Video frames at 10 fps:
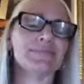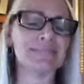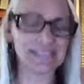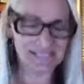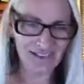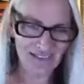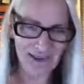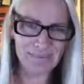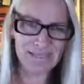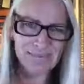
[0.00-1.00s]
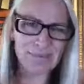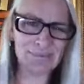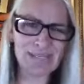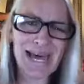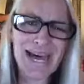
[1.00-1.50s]
stuff happens to
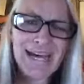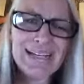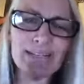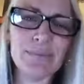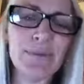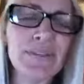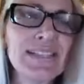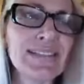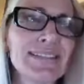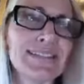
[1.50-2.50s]
people's eyes in movies, it